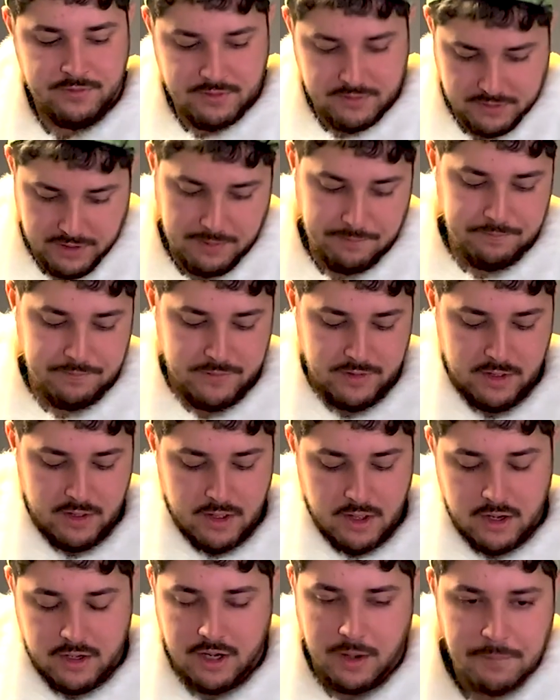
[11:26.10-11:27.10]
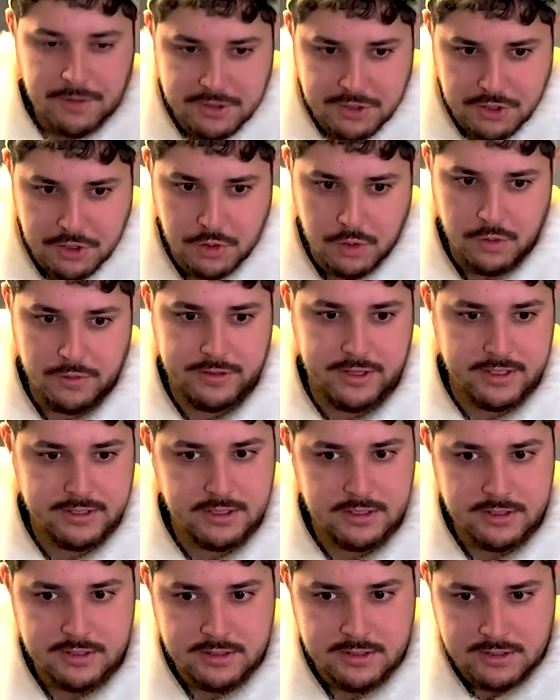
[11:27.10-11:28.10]
Yep. Number 2, this
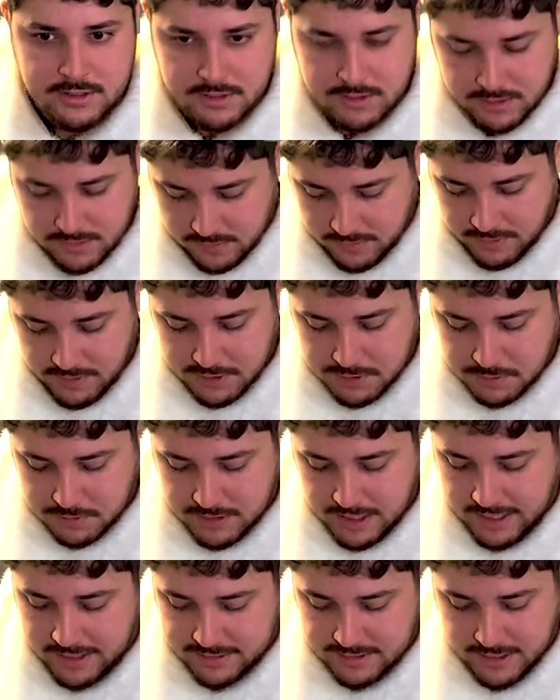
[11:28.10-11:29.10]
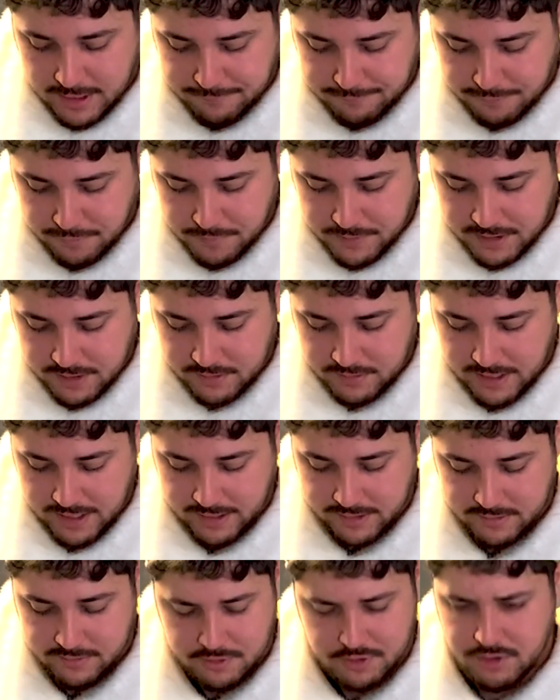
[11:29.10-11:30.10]
was kind of tough for me, and
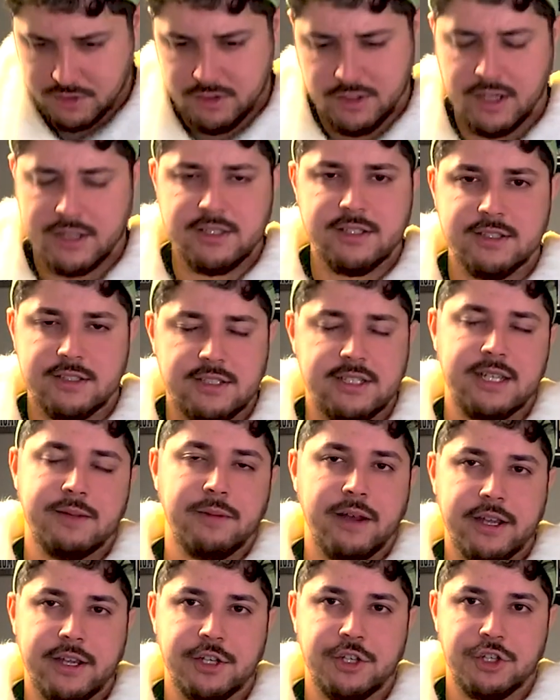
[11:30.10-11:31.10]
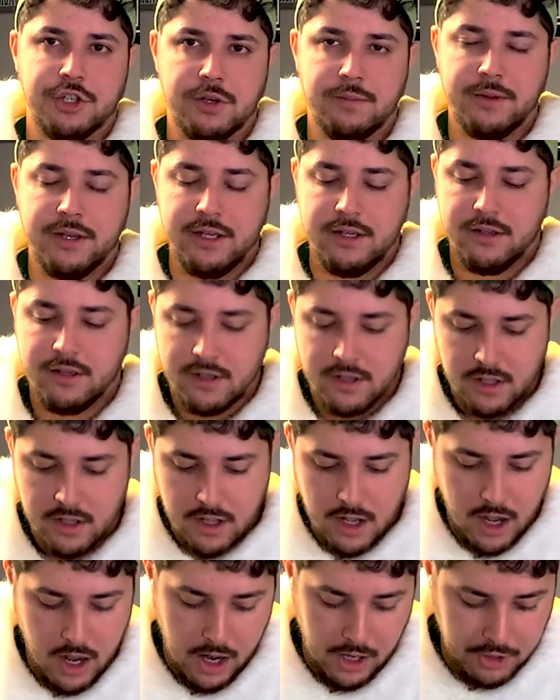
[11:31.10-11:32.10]
it doesn't seem like it should be.
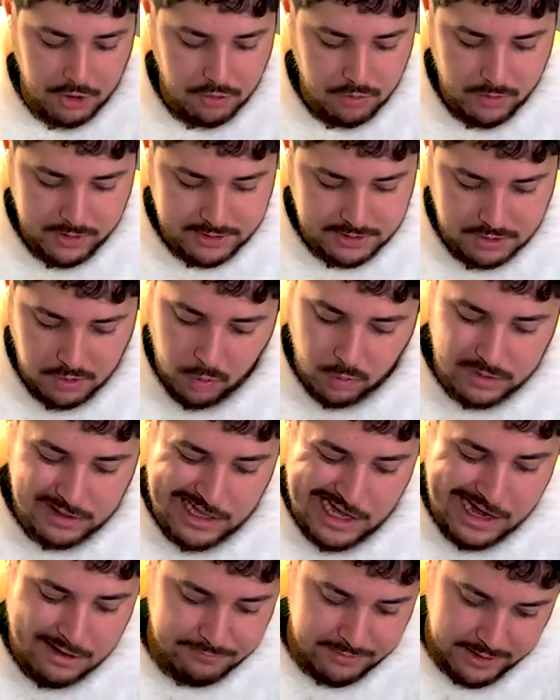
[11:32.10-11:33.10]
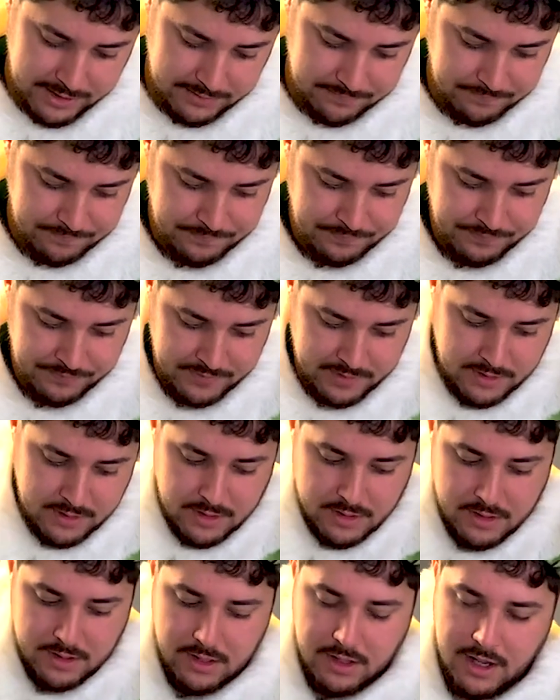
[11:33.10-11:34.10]
Chris Olave.
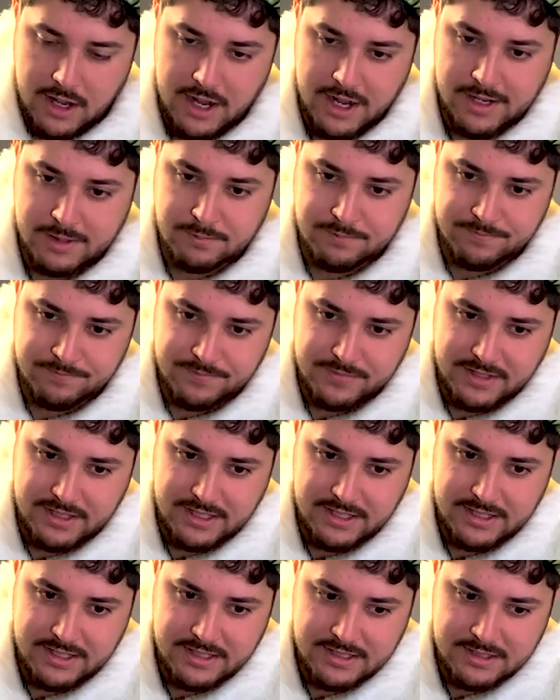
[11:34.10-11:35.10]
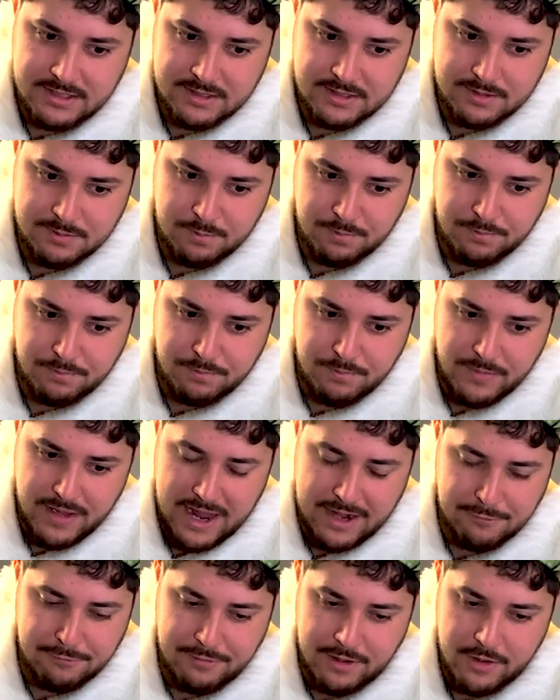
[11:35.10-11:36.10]
He's
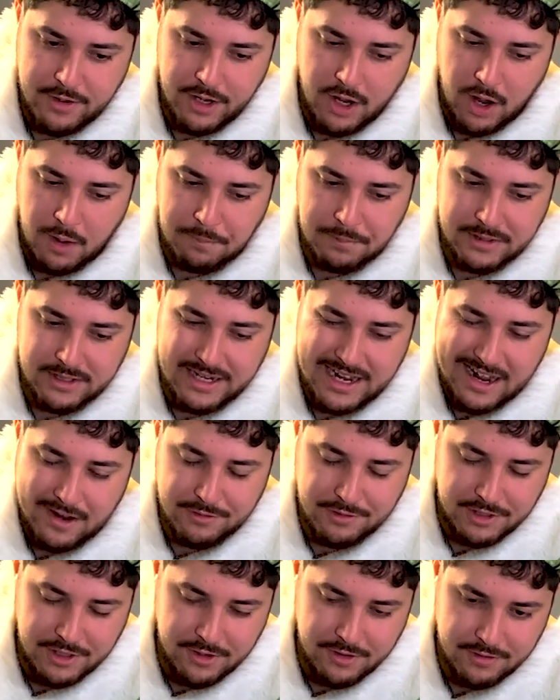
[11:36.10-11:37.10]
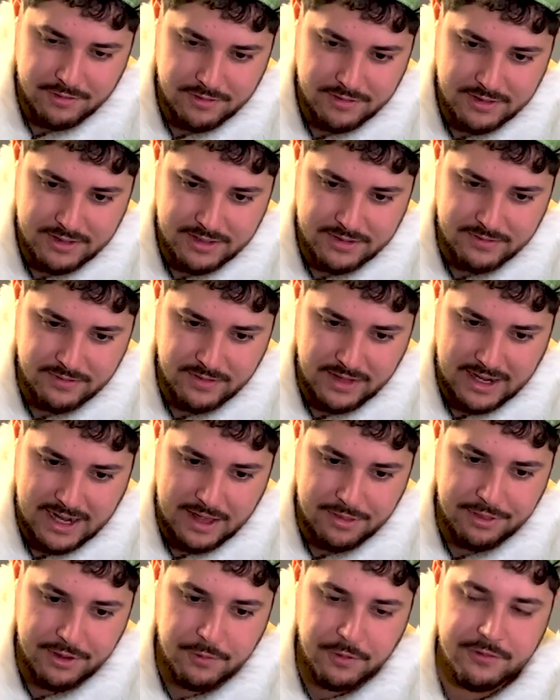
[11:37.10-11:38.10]
had a very up and down year. I
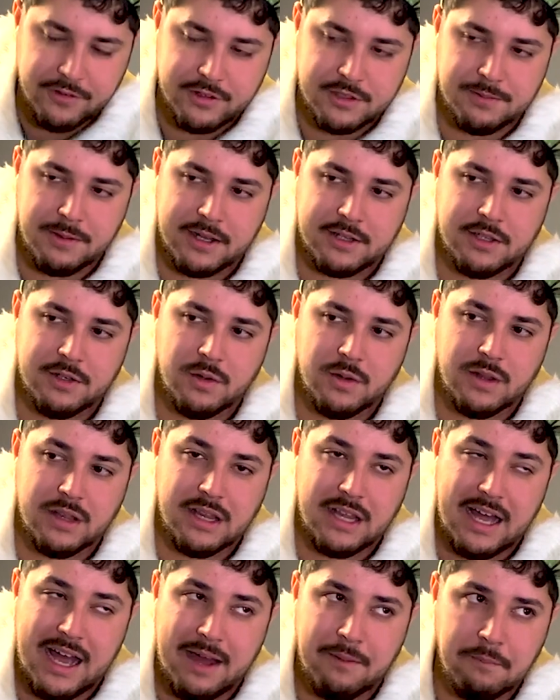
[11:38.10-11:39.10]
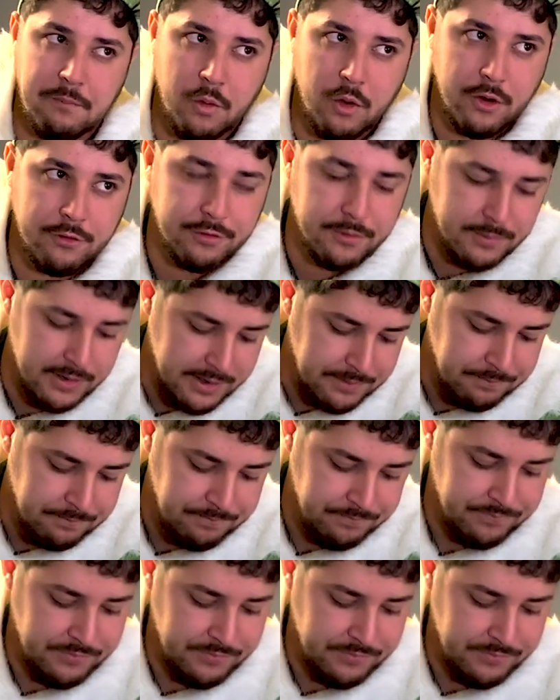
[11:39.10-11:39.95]
think we've expected a lot more from him.